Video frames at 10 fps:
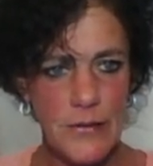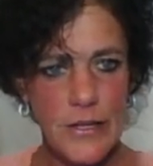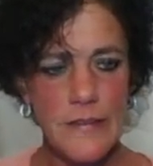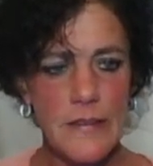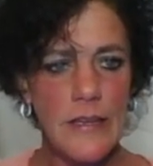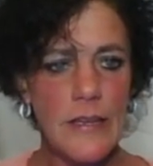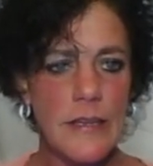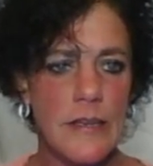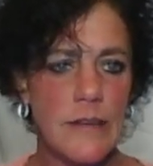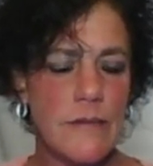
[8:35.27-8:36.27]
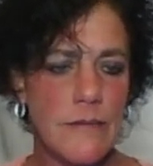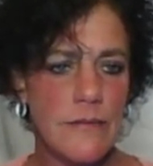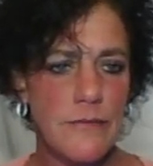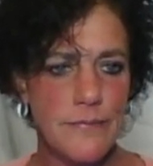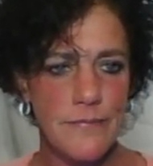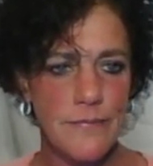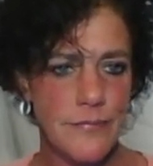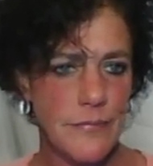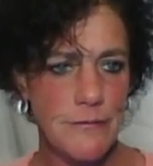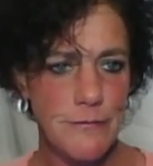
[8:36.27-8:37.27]
fuzzy and
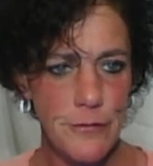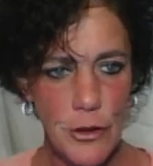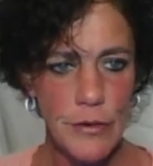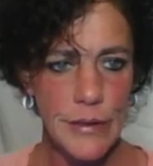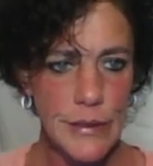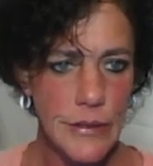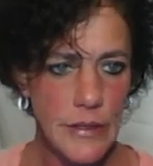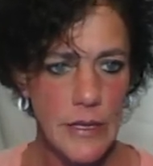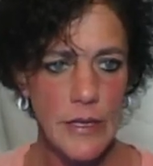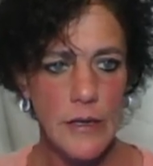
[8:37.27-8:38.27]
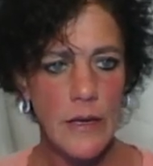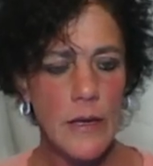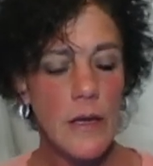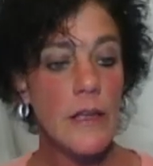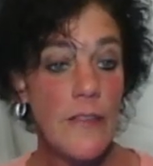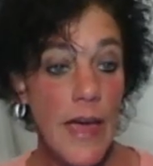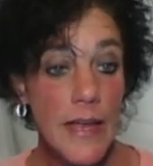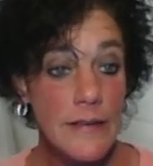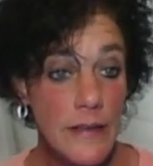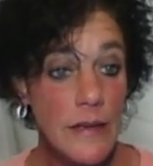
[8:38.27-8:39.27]
flurry looking.
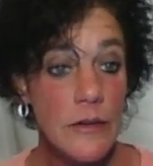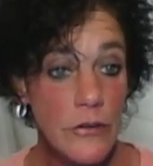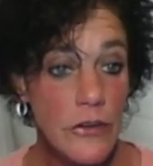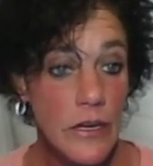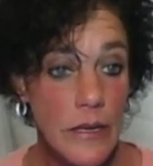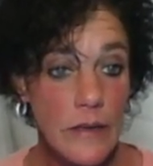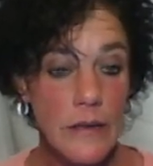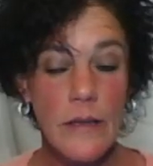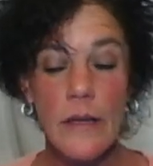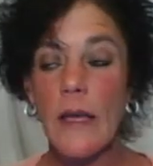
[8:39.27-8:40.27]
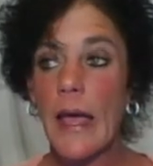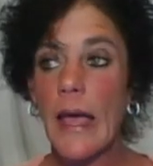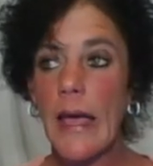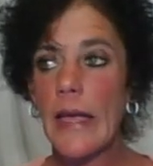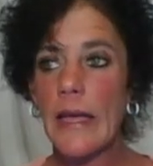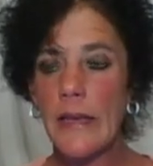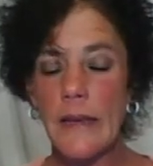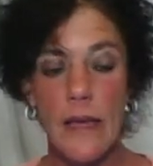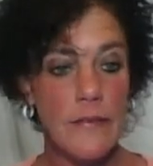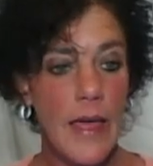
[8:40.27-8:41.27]
That is energy,
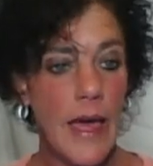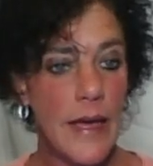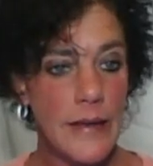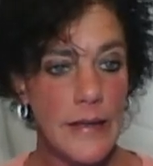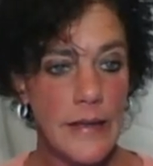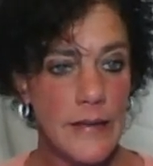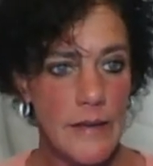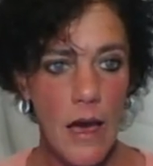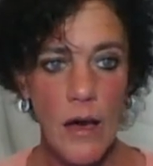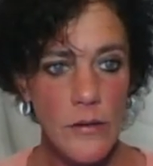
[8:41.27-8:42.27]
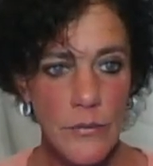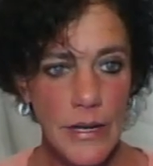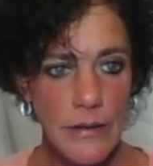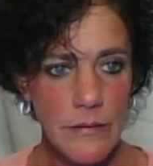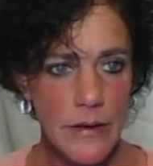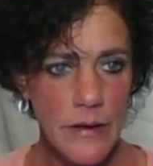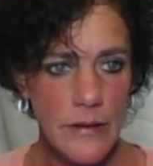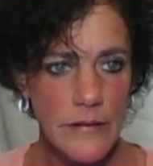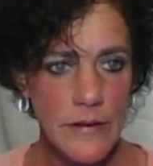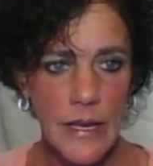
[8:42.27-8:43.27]
and that is all around
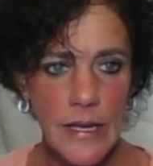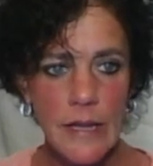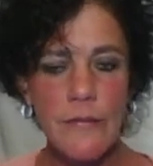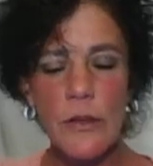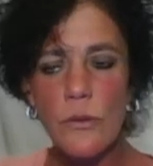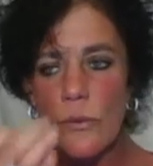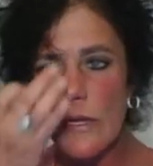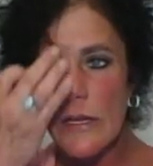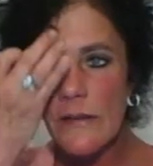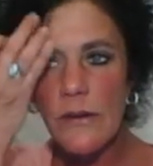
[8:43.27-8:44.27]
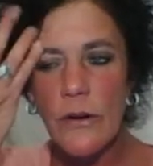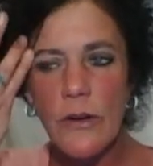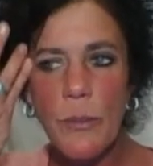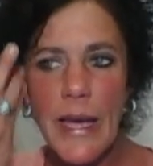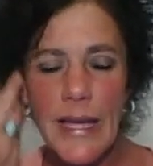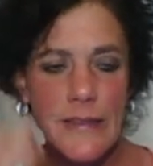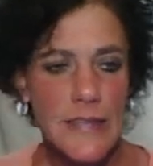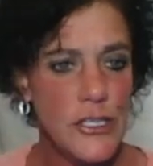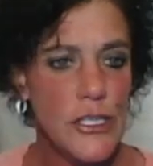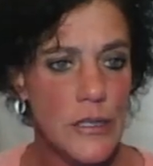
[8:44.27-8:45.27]
us. And if you really start to pay
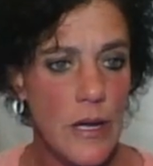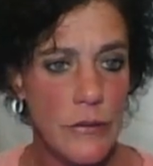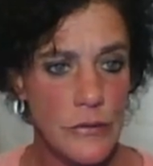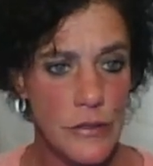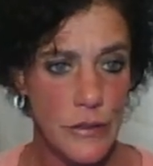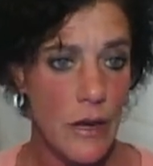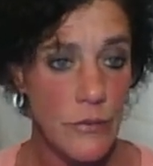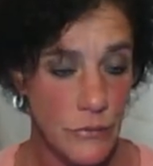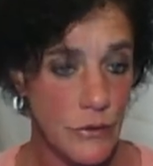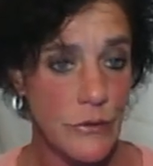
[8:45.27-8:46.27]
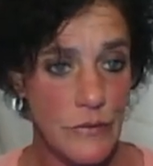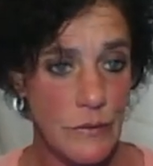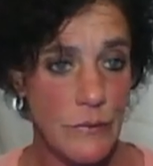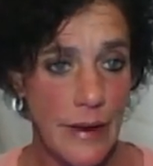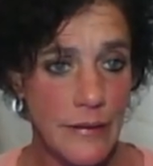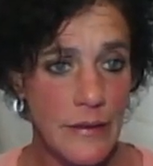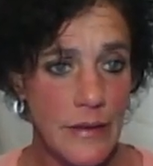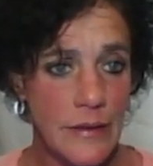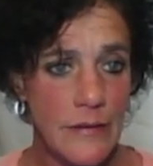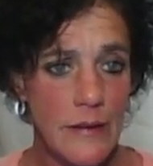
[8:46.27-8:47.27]
attention on your
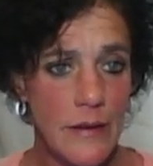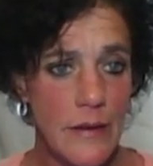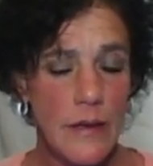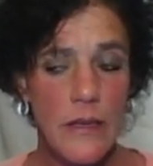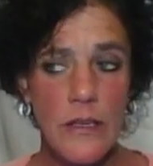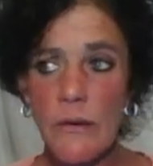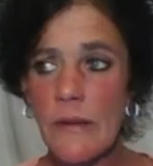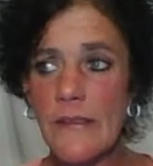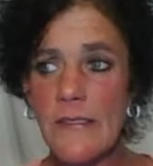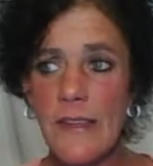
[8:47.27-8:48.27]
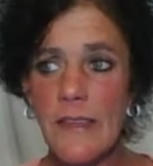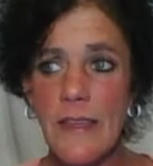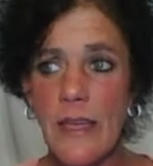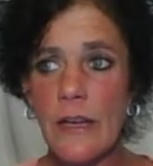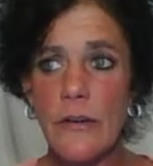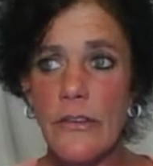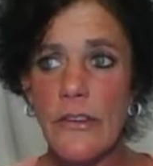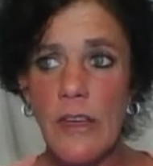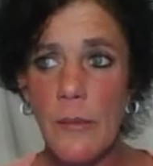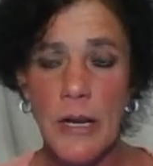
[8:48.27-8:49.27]
surroundings, you can see the
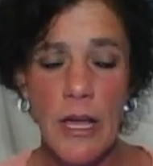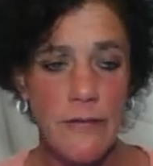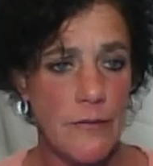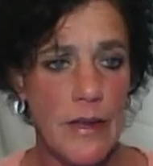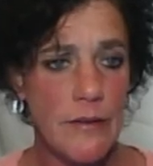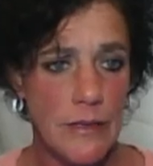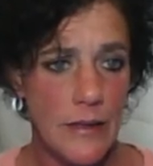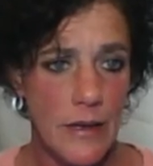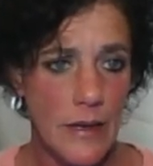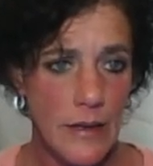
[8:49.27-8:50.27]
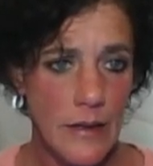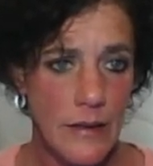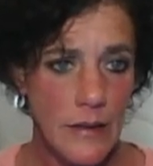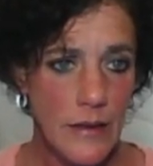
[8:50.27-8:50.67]
energy coming off of everything,